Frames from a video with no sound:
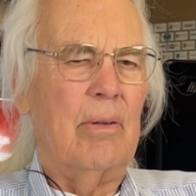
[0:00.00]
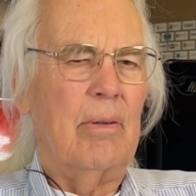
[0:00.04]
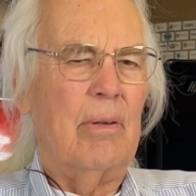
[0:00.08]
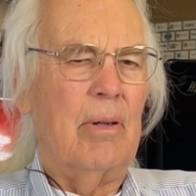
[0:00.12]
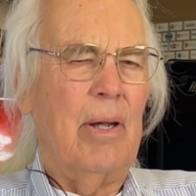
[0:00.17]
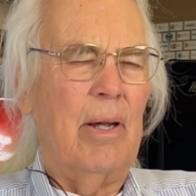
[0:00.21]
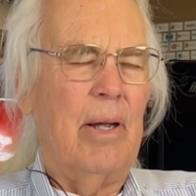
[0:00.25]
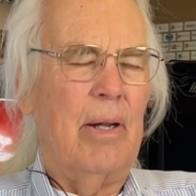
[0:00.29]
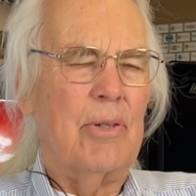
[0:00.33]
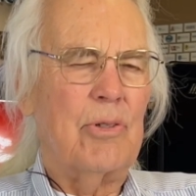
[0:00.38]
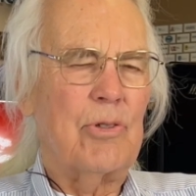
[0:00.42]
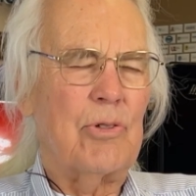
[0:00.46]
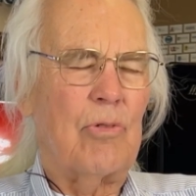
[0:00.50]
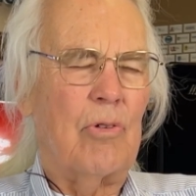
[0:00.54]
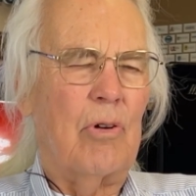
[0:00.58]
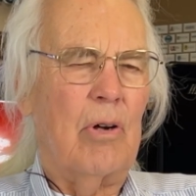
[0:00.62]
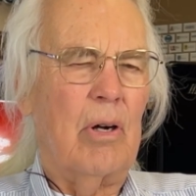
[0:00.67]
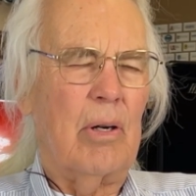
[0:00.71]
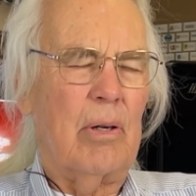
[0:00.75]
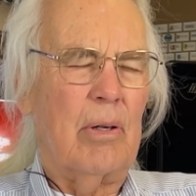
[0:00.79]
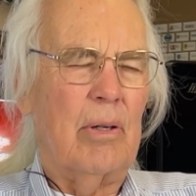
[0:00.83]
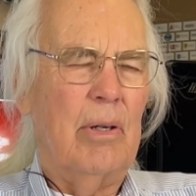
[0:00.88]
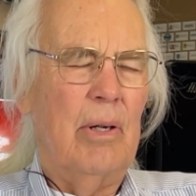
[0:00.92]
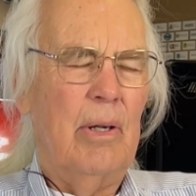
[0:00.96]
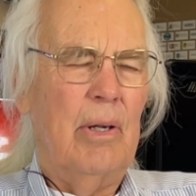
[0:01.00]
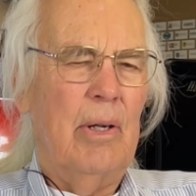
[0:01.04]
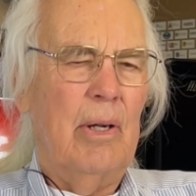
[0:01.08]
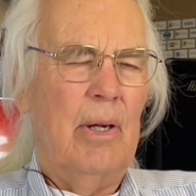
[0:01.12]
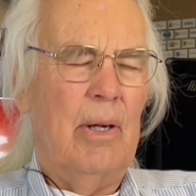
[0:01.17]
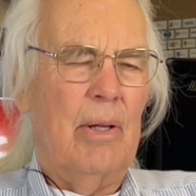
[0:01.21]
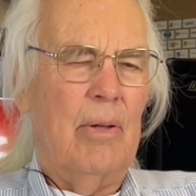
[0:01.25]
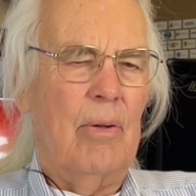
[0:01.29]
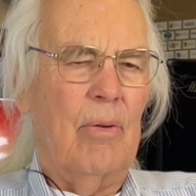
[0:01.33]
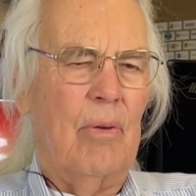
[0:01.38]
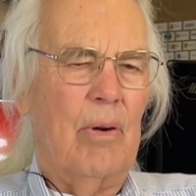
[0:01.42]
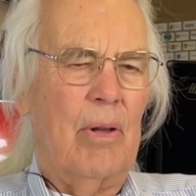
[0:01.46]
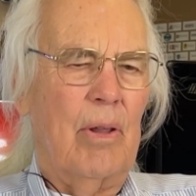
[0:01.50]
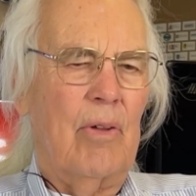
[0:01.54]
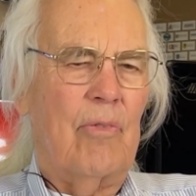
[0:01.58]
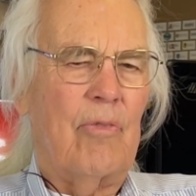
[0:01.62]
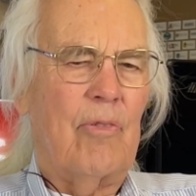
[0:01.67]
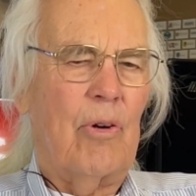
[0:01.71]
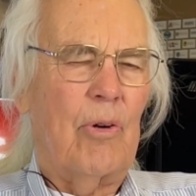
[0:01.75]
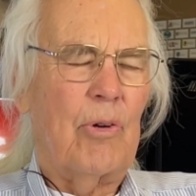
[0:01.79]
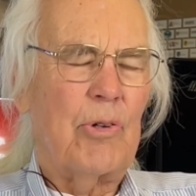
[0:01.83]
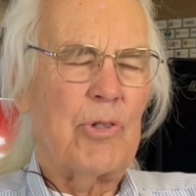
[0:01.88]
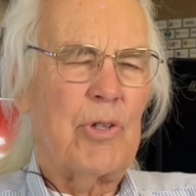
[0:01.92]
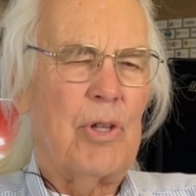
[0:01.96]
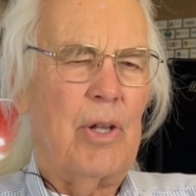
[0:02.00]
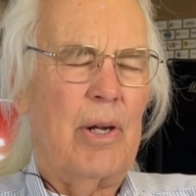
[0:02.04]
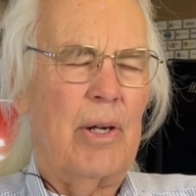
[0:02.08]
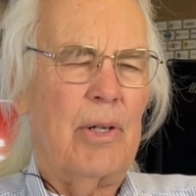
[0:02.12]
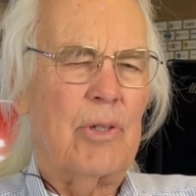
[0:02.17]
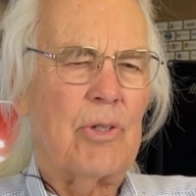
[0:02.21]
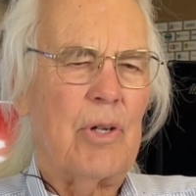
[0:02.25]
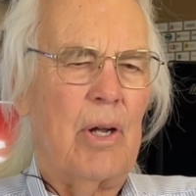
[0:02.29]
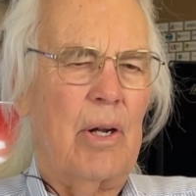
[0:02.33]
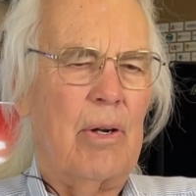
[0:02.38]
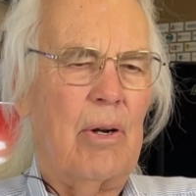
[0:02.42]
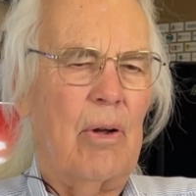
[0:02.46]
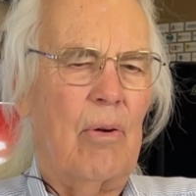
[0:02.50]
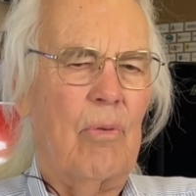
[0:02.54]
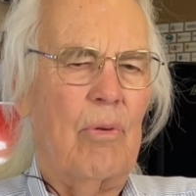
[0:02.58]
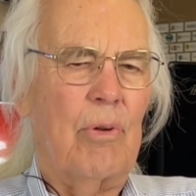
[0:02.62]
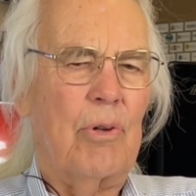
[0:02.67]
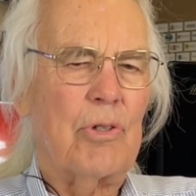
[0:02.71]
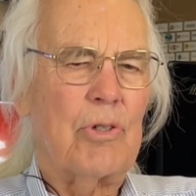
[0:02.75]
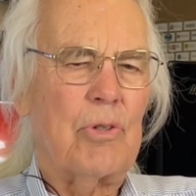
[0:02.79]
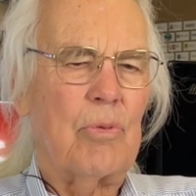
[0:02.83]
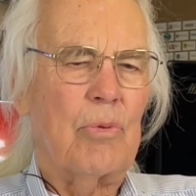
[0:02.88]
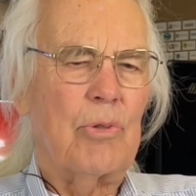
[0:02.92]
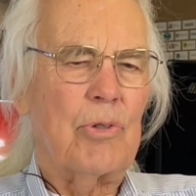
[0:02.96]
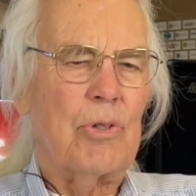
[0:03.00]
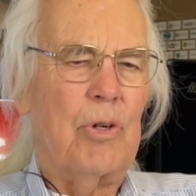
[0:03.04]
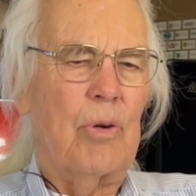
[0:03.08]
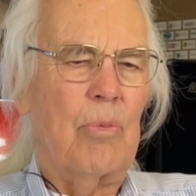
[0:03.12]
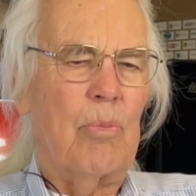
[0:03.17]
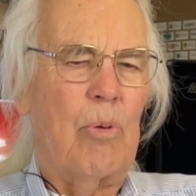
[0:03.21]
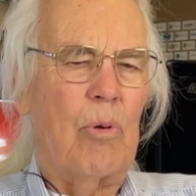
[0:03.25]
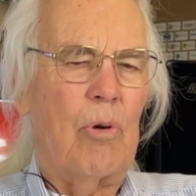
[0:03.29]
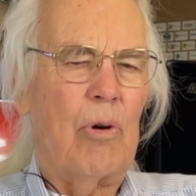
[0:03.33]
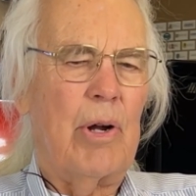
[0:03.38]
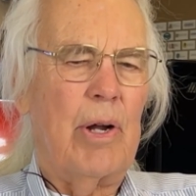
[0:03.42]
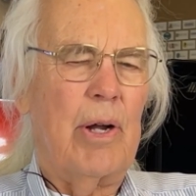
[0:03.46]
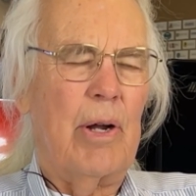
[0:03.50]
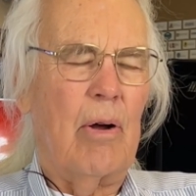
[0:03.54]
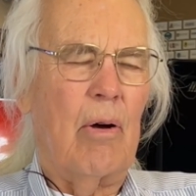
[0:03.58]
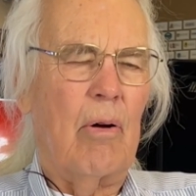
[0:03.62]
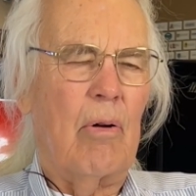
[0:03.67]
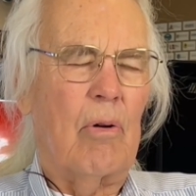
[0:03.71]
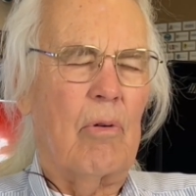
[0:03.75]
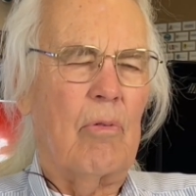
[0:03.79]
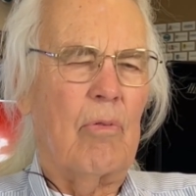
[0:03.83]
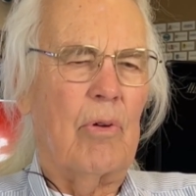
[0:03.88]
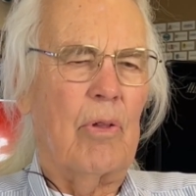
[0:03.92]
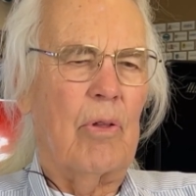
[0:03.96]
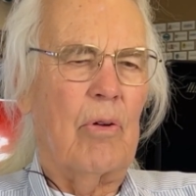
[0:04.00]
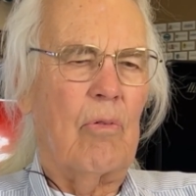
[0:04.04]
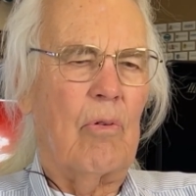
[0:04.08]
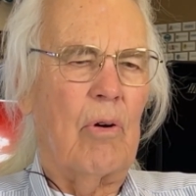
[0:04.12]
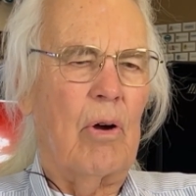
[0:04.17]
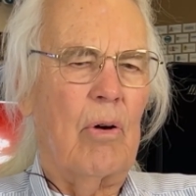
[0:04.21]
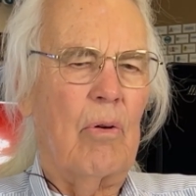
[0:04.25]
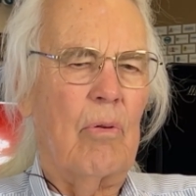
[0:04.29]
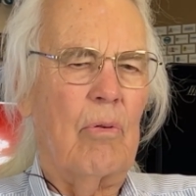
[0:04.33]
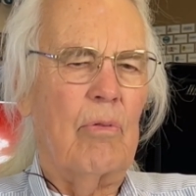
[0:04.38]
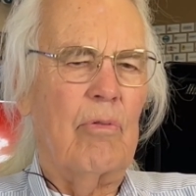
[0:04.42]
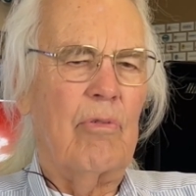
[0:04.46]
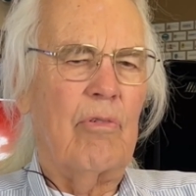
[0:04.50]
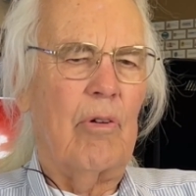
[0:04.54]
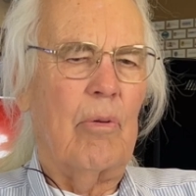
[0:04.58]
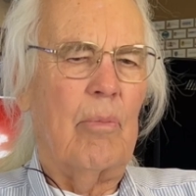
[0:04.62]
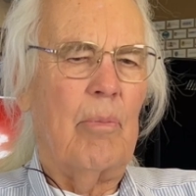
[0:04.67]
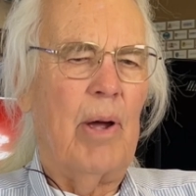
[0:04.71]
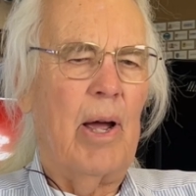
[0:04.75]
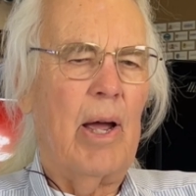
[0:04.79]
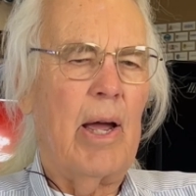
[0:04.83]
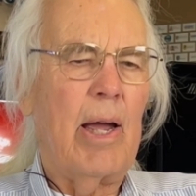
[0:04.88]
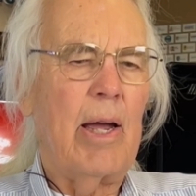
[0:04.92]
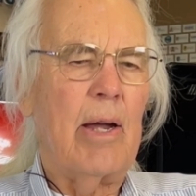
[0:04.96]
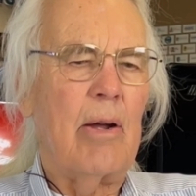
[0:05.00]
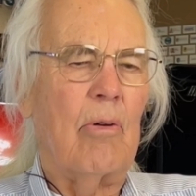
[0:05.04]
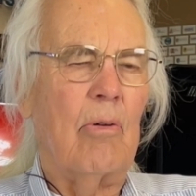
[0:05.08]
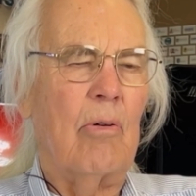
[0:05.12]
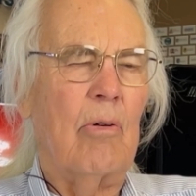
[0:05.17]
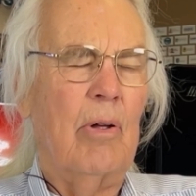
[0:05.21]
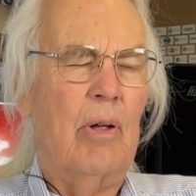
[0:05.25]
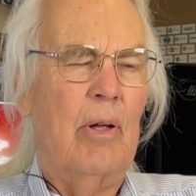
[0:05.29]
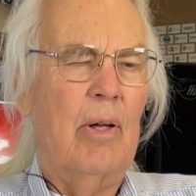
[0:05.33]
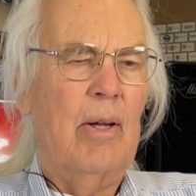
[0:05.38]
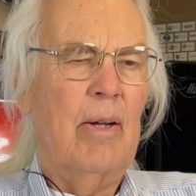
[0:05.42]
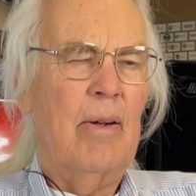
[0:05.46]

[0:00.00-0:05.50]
had struck, one of the first things I noticed was debris all over the road from hail